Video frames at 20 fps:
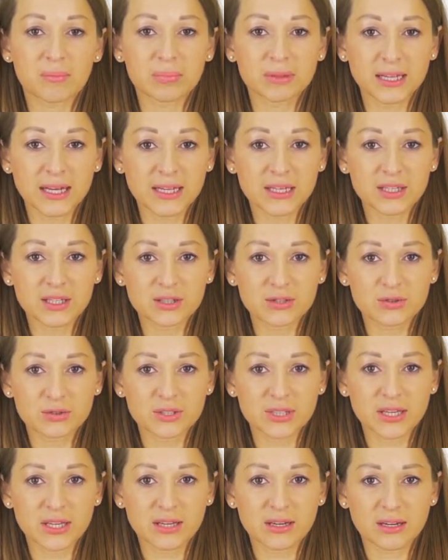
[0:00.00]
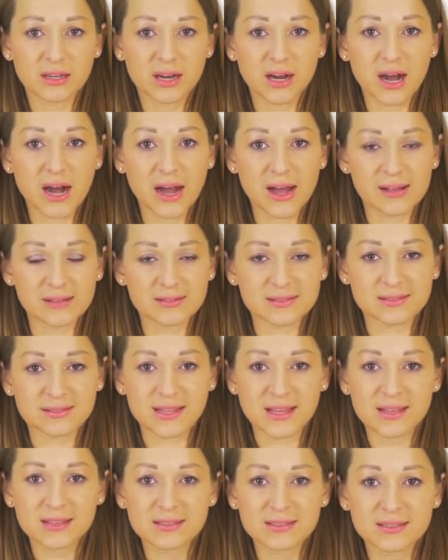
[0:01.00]
planning to take IELTS
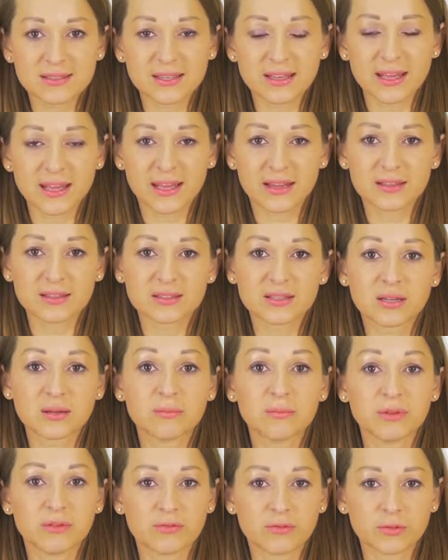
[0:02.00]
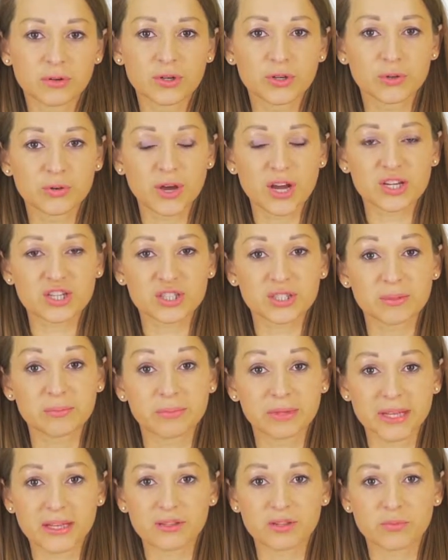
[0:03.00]
test and before you actually
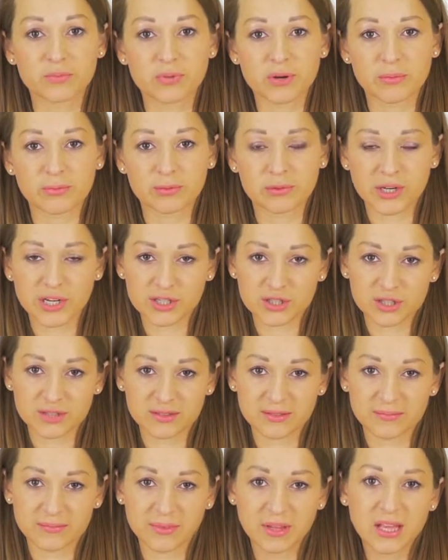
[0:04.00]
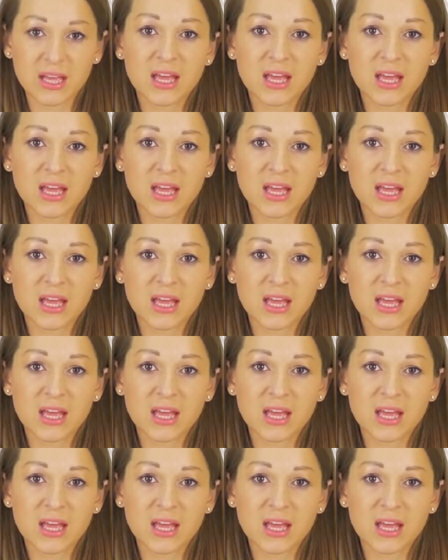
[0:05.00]
plan your preparation.